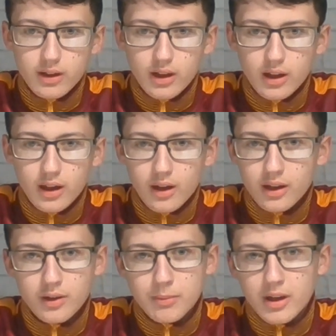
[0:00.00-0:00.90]
his
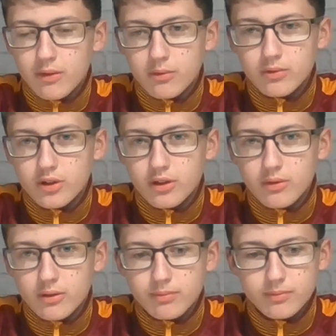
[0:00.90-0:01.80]
manager were
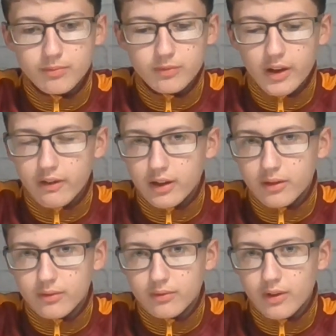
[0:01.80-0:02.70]
very
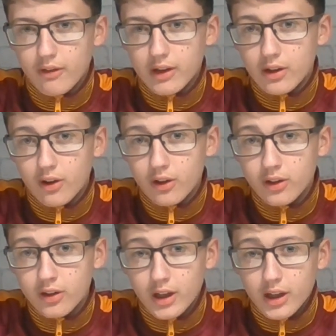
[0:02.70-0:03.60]
annoyed.
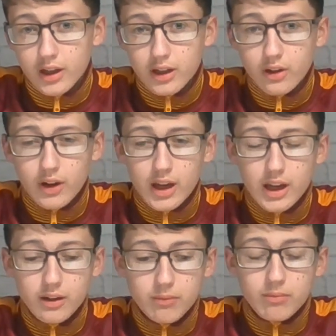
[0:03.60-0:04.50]
He
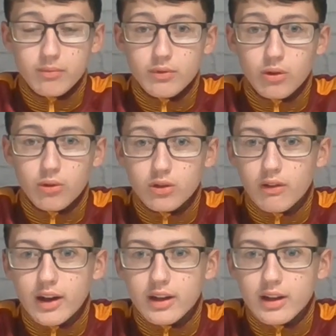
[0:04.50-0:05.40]
took the red
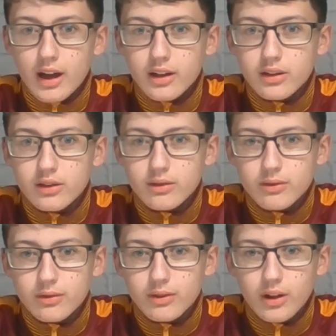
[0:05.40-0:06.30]
card. He
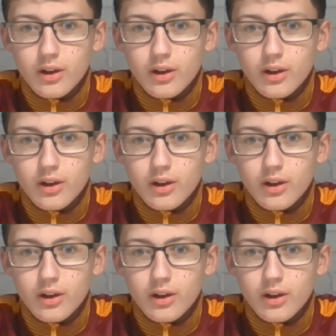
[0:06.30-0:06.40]
said